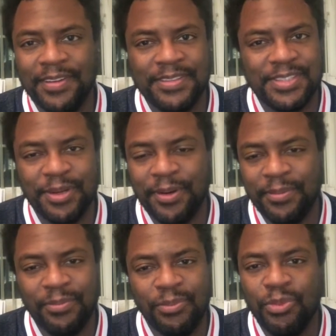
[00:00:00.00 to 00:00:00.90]

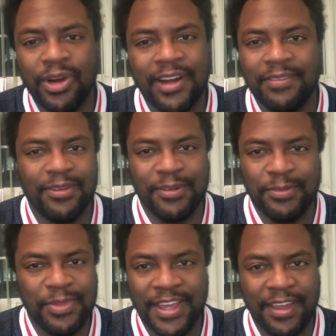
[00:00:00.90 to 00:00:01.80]
insert
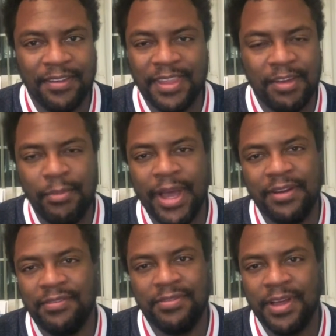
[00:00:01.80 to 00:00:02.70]
whatever thing they might
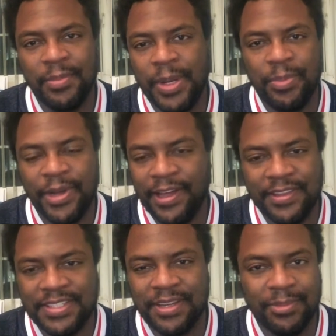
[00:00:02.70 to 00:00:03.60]
have come up by
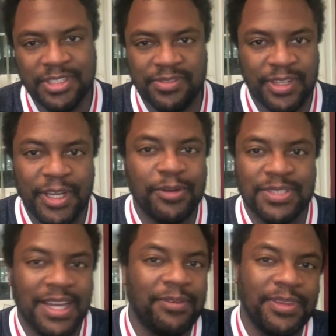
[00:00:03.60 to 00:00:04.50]
the time this video
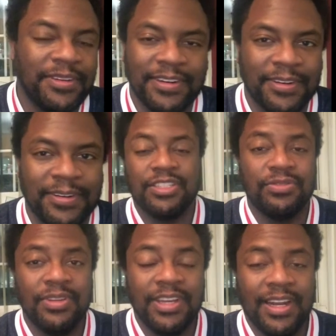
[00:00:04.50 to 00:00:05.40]
is out here. It's
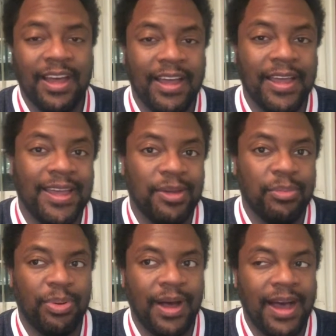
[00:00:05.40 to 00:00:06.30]
really not
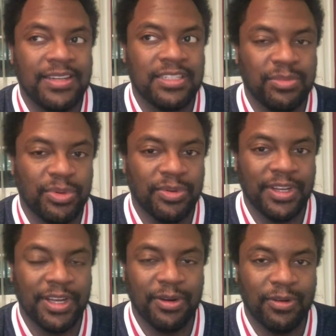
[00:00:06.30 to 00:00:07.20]
impossible to
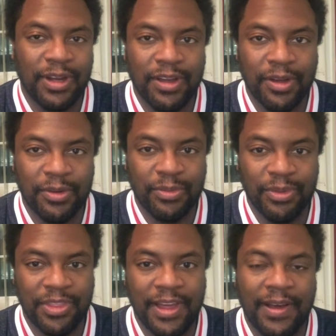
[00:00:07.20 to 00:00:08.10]
get around
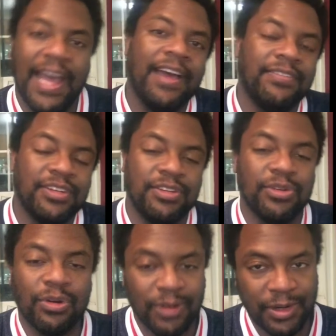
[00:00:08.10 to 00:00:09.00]
without having to
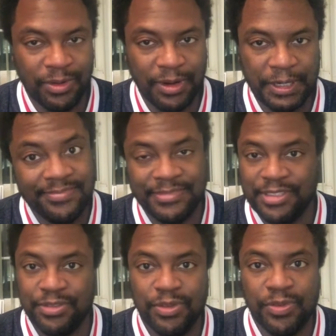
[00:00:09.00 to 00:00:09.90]
do a rental car.
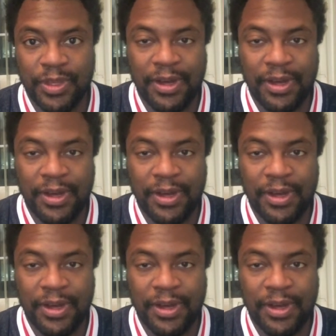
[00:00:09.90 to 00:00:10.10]
Just food for